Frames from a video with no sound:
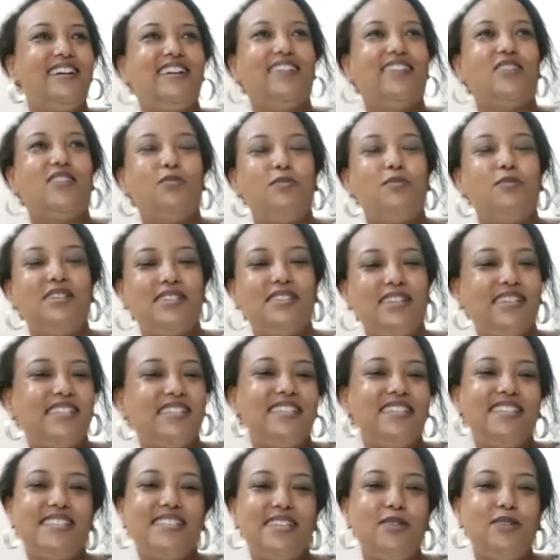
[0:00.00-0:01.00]
COMESA, that's
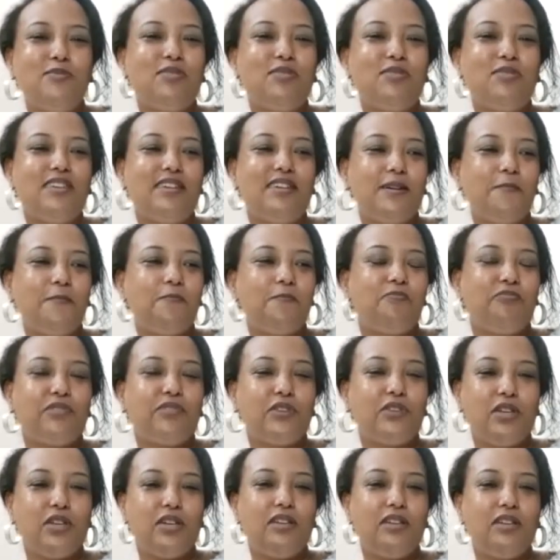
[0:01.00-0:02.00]
the same thing.
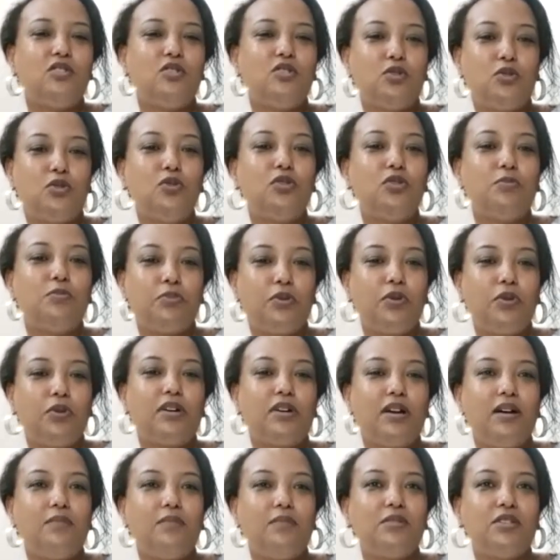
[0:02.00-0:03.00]
They're to do the
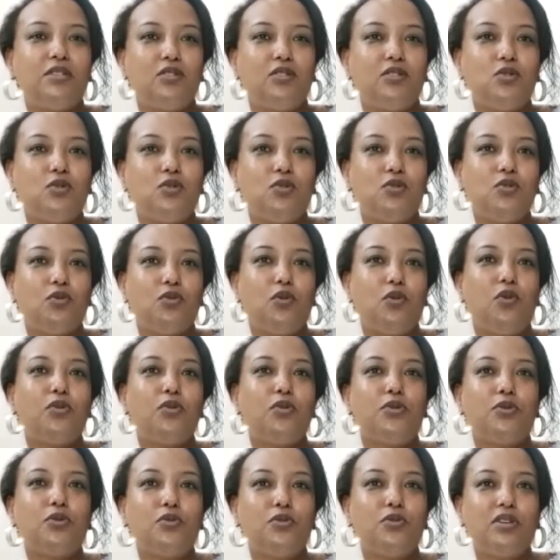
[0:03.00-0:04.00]
programs and to do, go
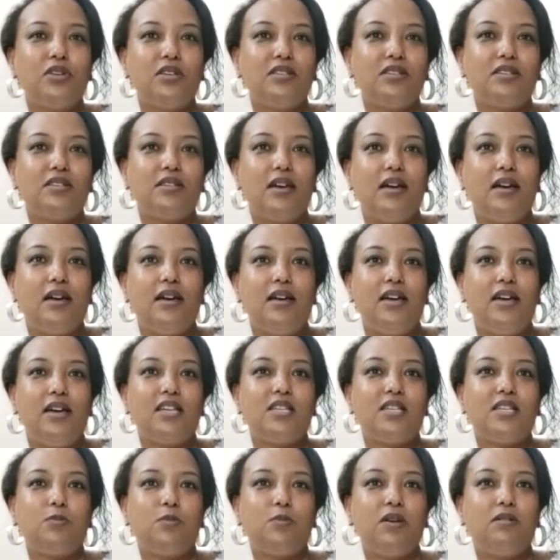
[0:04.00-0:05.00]
through these
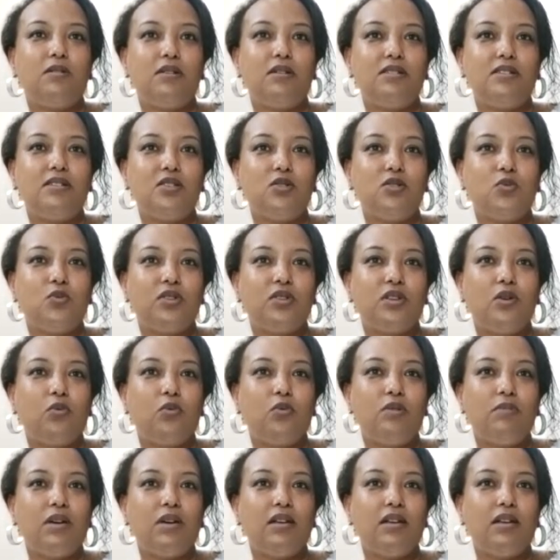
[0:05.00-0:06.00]
experiences with the
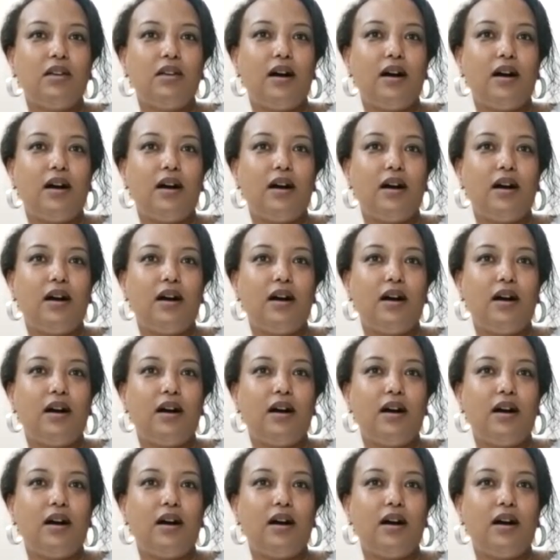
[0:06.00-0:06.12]
women.